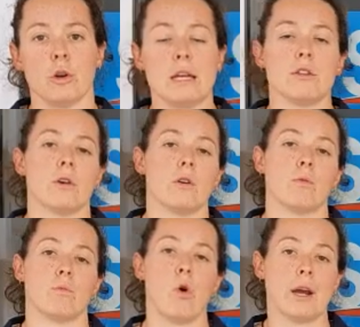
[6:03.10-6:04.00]
either
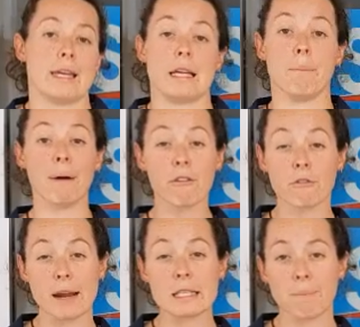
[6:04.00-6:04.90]
working at above
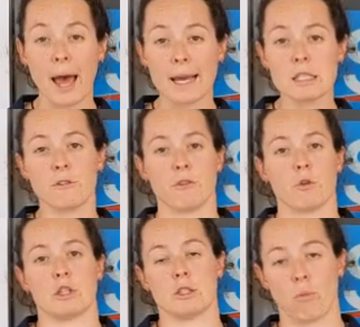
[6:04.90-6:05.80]
race pace for
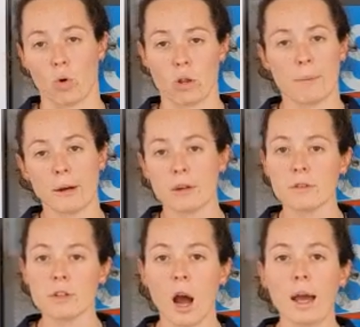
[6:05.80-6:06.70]
a smaller period
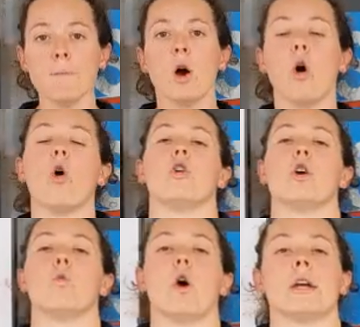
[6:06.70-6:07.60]
of time, or
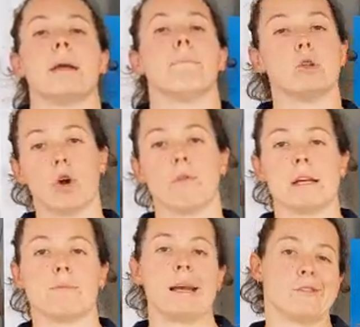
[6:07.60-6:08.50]
you're working below
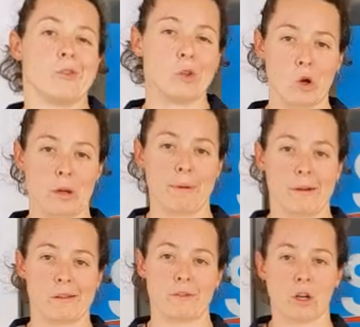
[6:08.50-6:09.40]
race pace for a longer
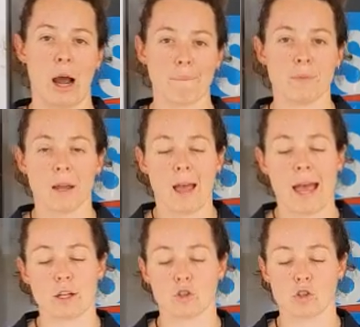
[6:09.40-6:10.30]
period of time.
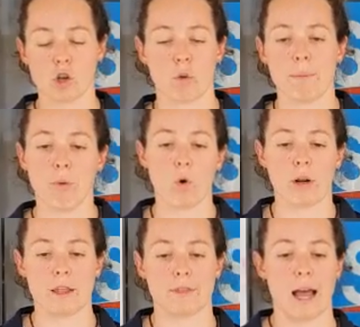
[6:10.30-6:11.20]
And it's so
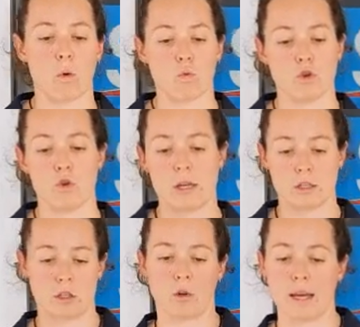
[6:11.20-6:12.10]
important that you
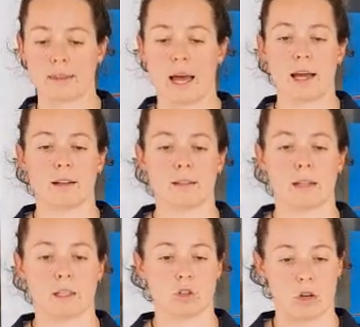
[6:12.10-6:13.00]
integrate that
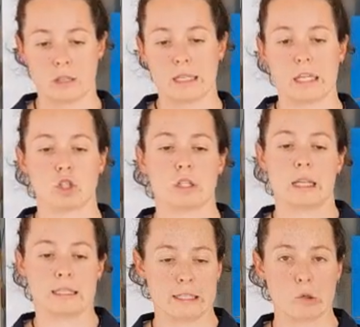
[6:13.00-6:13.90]
strength and conditioning,
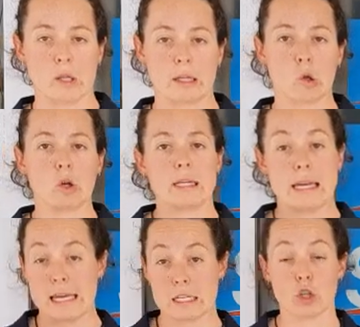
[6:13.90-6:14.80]
that single leg loading
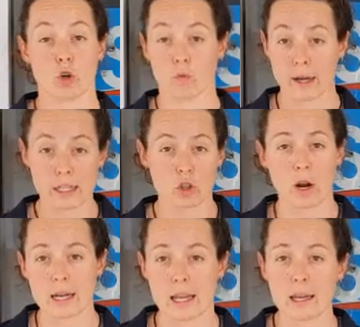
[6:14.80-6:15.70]
into your running
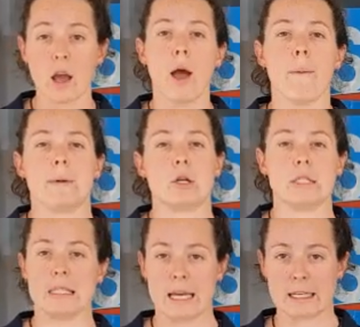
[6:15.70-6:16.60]
training, because
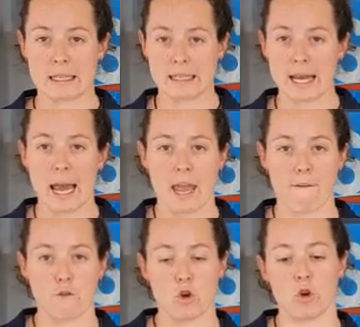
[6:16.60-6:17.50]
at the end of the day,
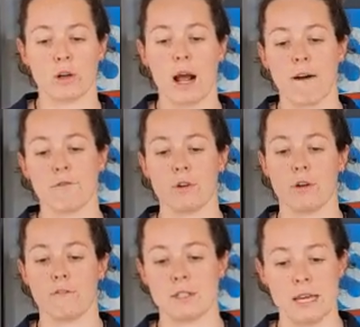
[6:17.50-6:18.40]
if you don't have the
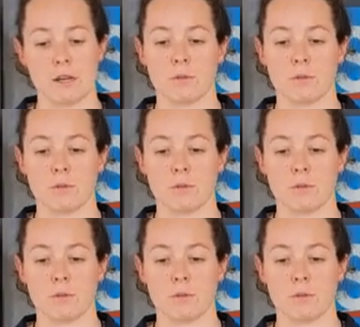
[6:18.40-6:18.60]
fatigue